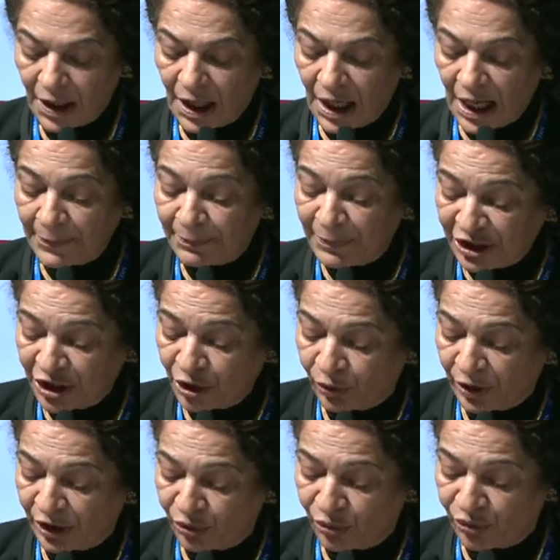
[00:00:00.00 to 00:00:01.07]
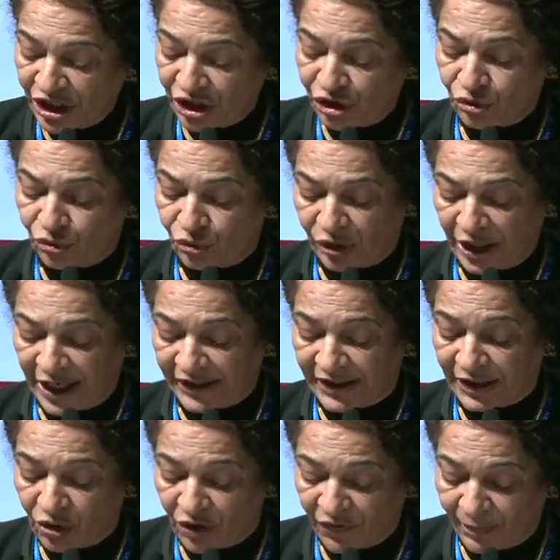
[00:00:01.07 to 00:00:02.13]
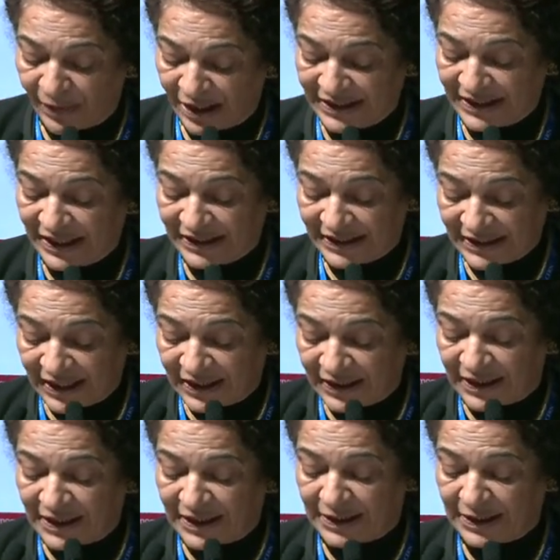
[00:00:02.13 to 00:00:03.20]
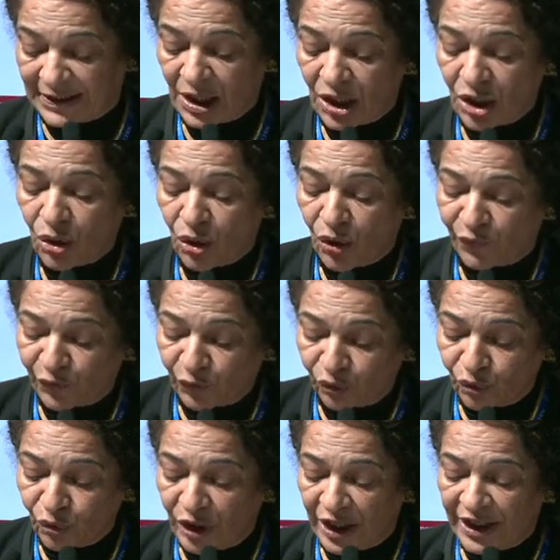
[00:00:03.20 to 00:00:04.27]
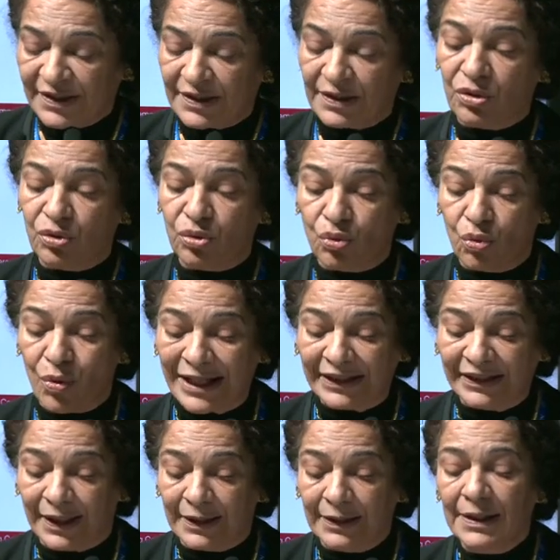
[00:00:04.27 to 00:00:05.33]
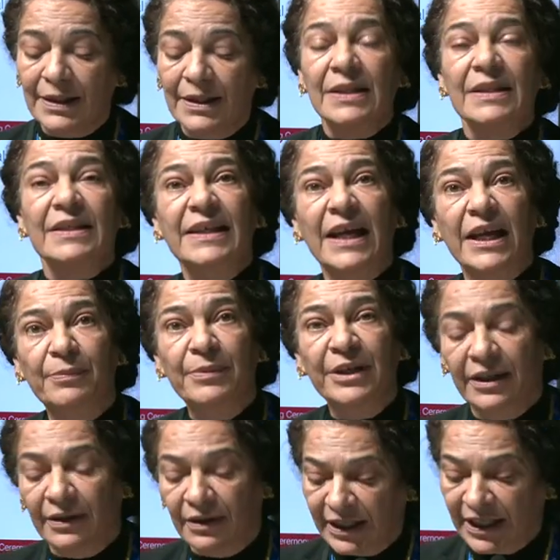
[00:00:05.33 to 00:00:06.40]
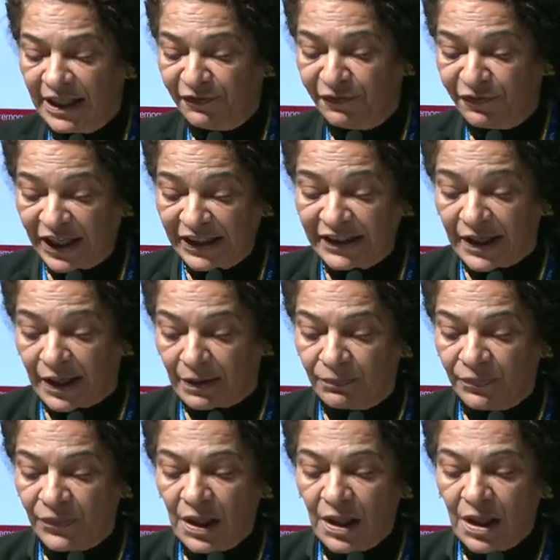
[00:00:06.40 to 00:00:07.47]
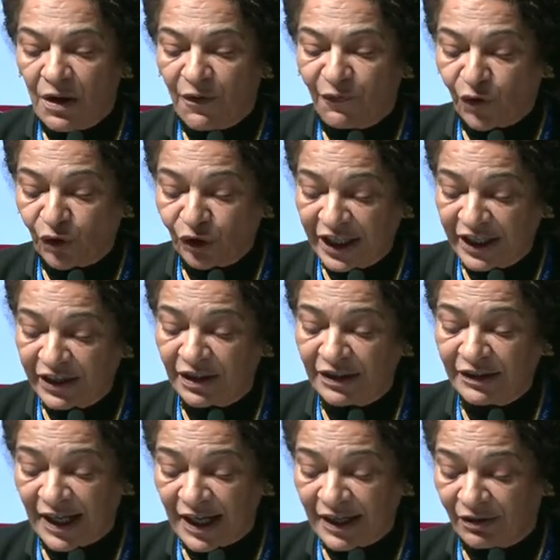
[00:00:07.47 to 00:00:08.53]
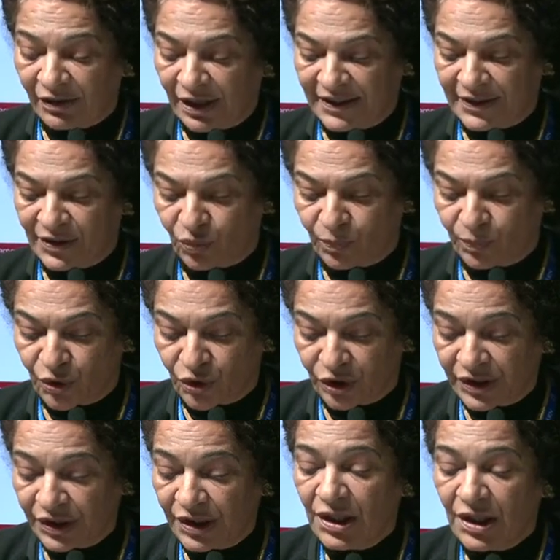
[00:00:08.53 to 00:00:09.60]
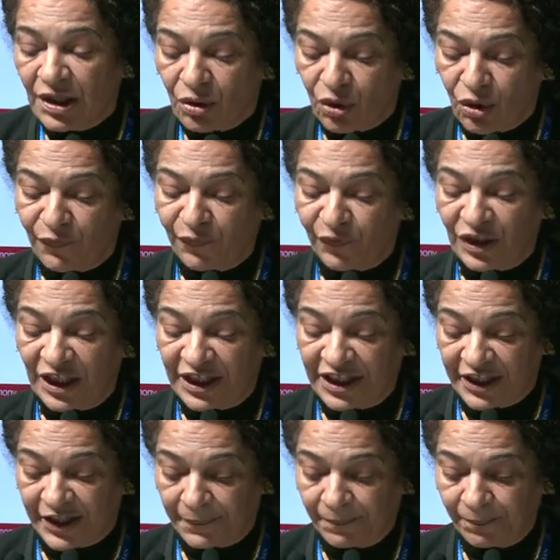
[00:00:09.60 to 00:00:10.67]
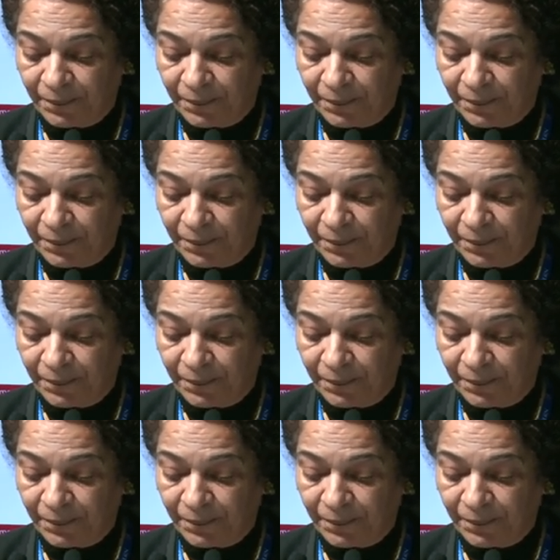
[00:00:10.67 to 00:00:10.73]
I particularly wish to thank the governments and scientists of Honduras, Rwanda, Serbia, and Vietnam for their tireless support of the year.